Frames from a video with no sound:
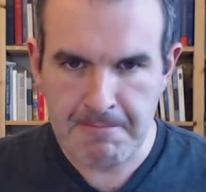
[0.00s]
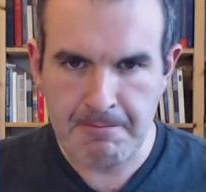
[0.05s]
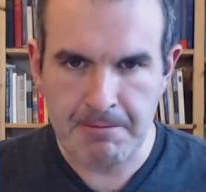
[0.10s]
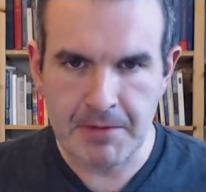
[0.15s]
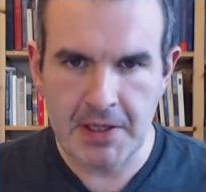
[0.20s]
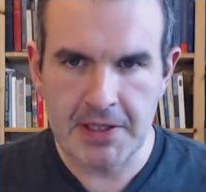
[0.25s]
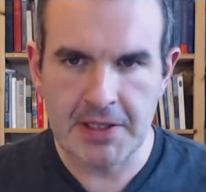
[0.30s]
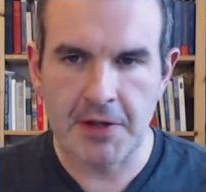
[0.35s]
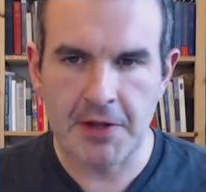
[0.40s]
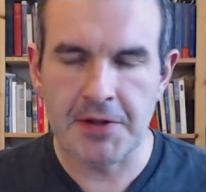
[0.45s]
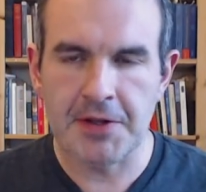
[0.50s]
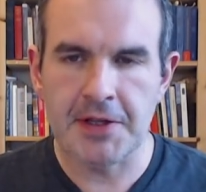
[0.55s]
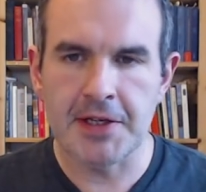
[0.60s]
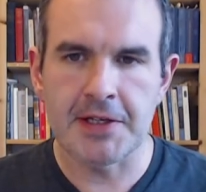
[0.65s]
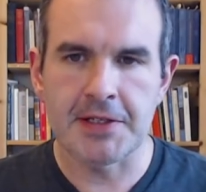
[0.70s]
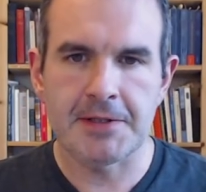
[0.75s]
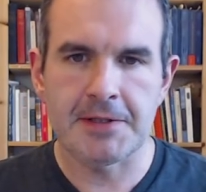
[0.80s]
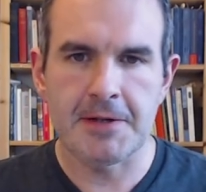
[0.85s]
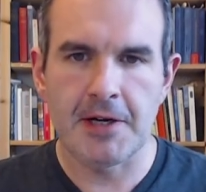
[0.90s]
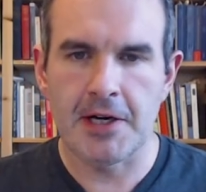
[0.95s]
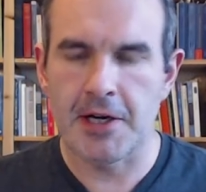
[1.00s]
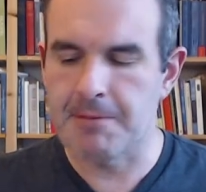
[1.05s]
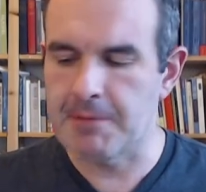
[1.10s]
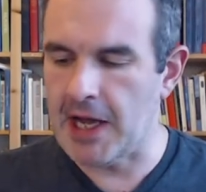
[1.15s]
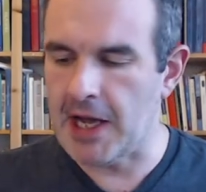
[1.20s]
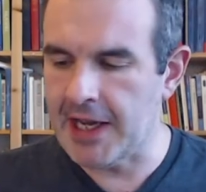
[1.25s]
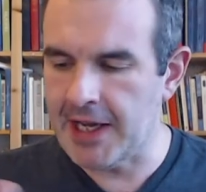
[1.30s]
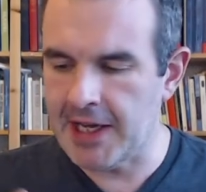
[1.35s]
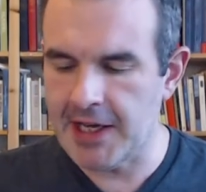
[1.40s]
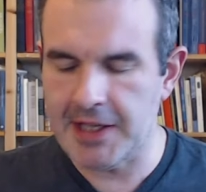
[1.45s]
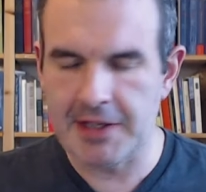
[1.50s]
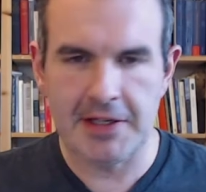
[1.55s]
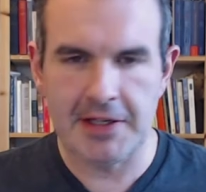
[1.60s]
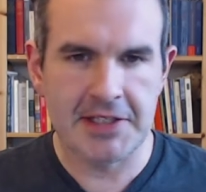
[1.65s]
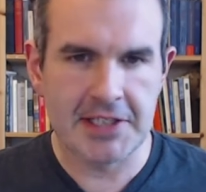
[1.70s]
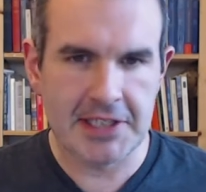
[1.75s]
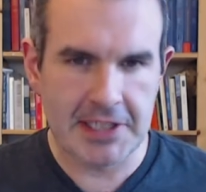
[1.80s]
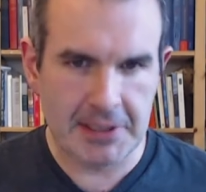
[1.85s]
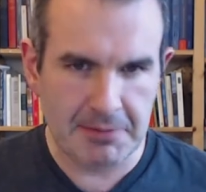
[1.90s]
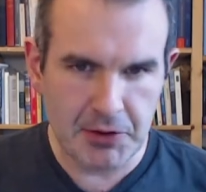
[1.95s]
Now, the thing is, I had a
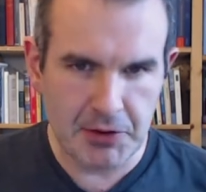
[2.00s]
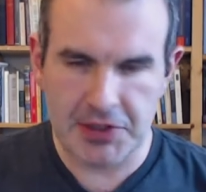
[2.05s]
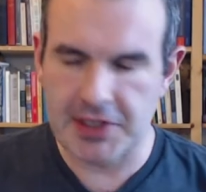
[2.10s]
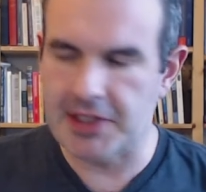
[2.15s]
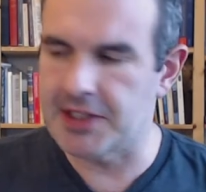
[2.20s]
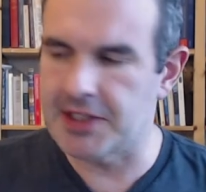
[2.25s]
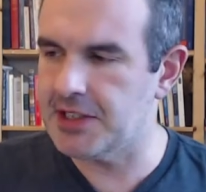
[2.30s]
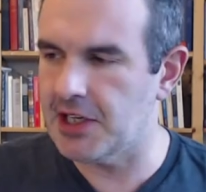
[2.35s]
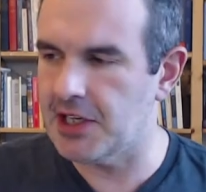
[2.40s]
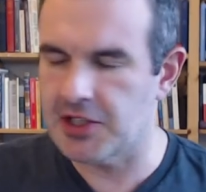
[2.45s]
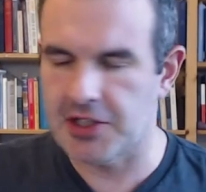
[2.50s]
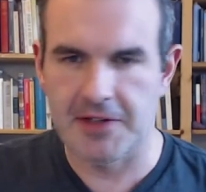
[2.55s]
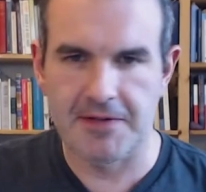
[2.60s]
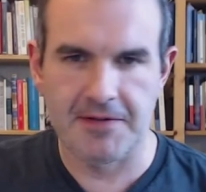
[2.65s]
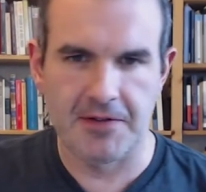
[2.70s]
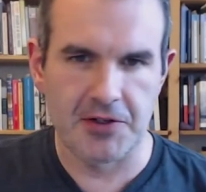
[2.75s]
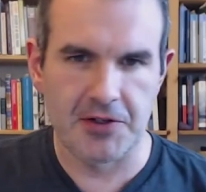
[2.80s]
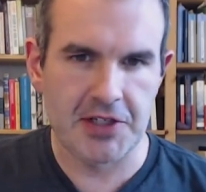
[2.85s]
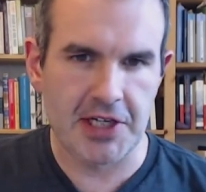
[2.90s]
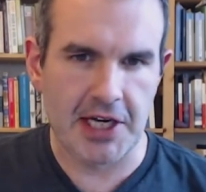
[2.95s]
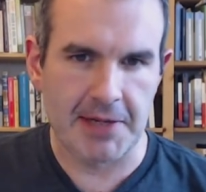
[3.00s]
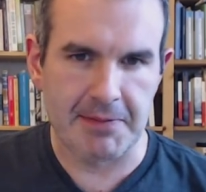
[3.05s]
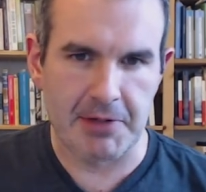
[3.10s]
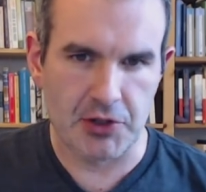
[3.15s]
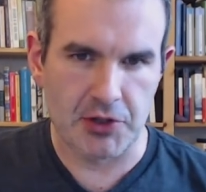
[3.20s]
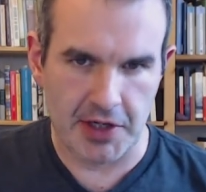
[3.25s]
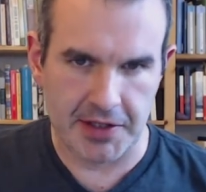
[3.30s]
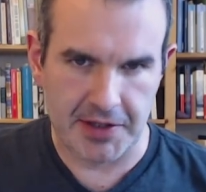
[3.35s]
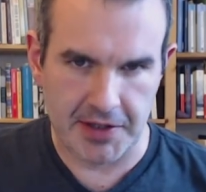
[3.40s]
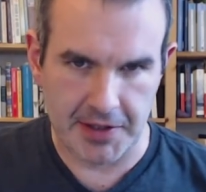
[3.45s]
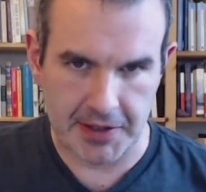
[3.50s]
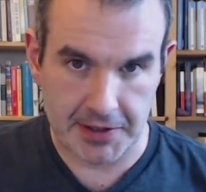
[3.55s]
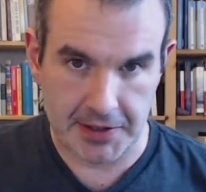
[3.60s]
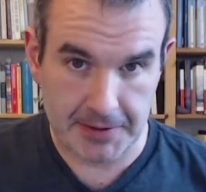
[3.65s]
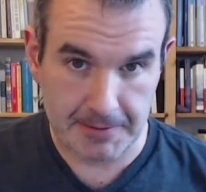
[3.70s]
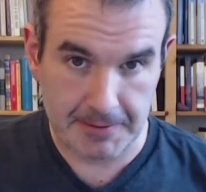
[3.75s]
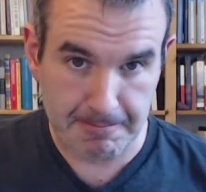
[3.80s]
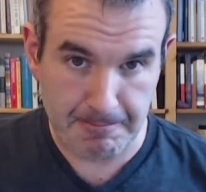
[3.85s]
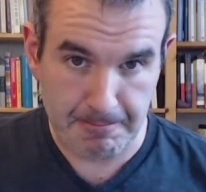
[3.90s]
similar sensation the first time I tried this.